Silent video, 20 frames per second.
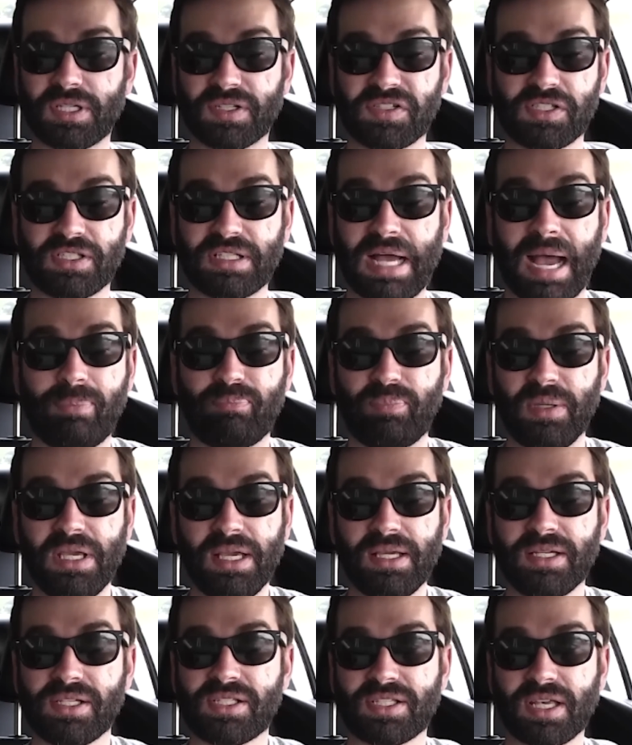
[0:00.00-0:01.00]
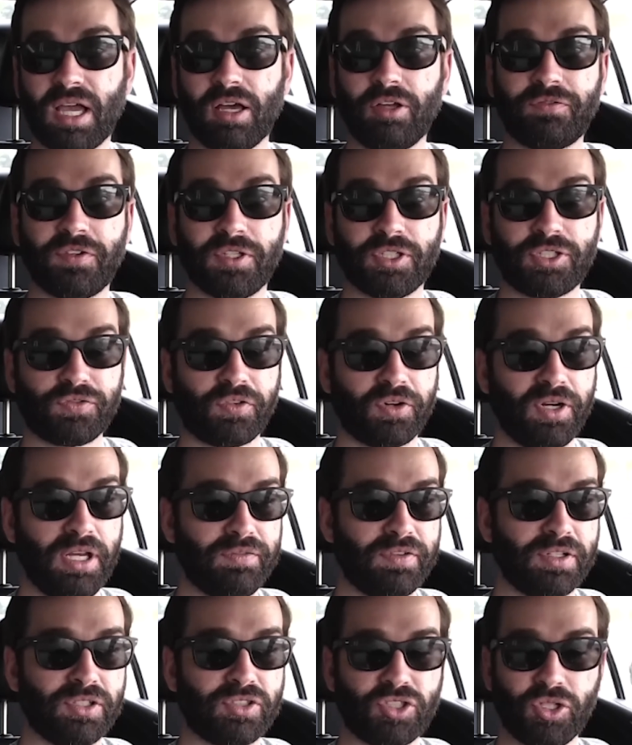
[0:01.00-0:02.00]
to stop being selfish for
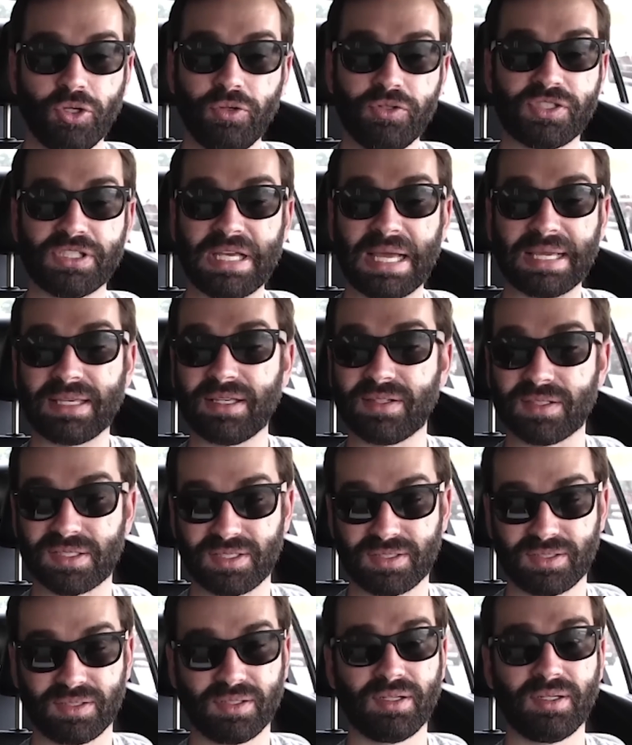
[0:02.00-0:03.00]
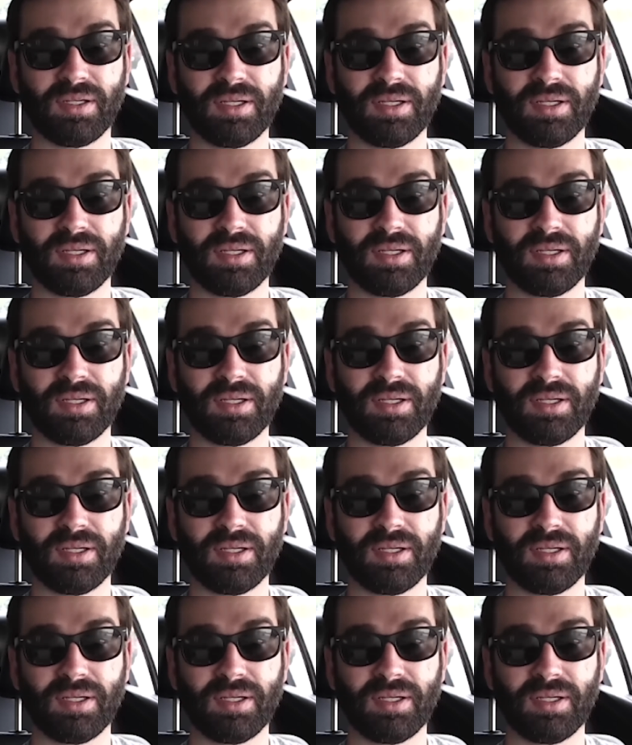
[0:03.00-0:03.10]
even two seconds.